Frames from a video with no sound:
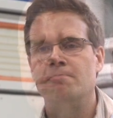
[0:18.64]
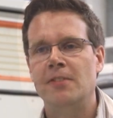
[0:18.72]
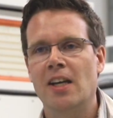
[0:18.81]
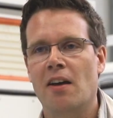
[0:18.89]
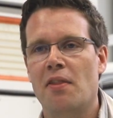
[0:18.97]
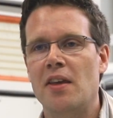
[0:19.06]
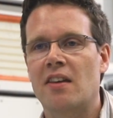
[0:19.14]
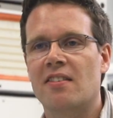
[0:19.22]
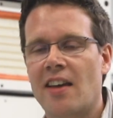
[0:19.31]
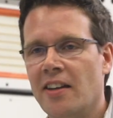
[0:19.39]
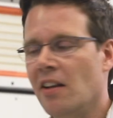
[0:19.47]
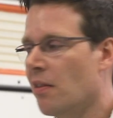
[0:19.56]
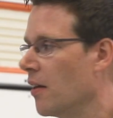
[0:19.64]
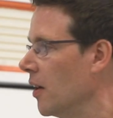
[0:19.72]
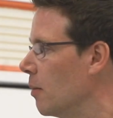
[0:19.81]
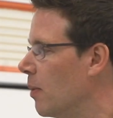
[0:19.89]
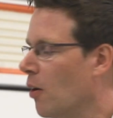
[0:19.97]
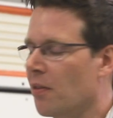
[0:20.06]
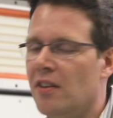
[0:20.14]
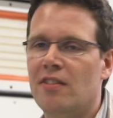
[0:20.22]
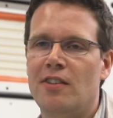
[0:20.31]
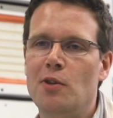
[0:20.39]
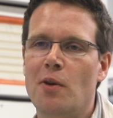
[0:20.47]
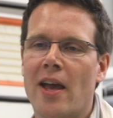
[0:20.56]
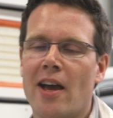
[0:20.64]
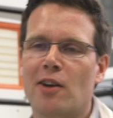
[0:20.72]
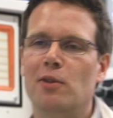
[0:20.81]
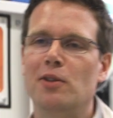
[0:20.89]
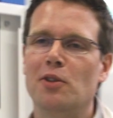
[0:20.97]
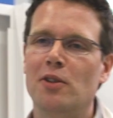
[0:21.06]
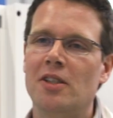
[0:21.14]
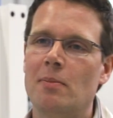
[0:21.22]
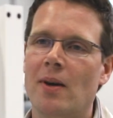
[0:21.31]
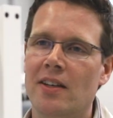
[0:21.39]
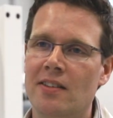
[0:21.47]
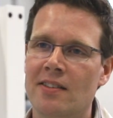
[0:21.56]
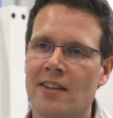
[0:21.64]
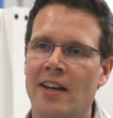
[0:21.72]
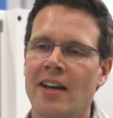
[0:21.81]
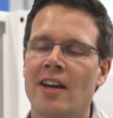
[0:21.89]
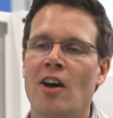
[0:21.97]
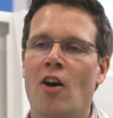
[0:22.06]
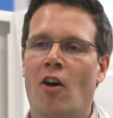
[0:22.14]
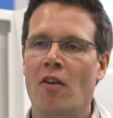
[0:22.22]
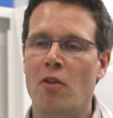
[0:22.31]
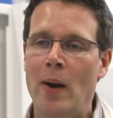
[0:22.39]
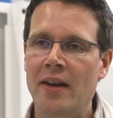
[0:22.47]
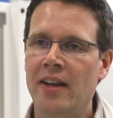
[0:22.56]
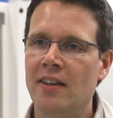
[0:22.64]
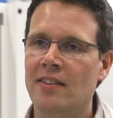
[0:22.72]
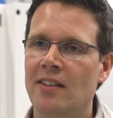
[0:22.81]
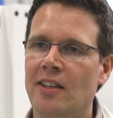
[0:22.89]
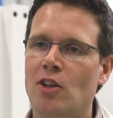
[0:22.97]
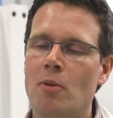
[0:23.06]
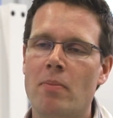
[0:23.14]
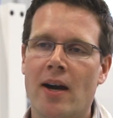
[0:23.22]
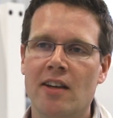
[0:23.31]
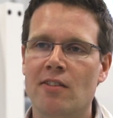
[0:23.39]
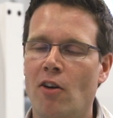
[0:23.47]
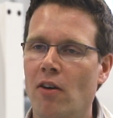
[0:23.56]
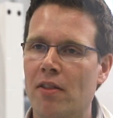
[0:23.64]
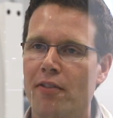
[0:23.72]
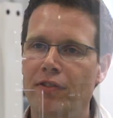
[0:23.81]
Yeah, the exciting thing about this new air cooled Ultima is on the one hand, it combines all the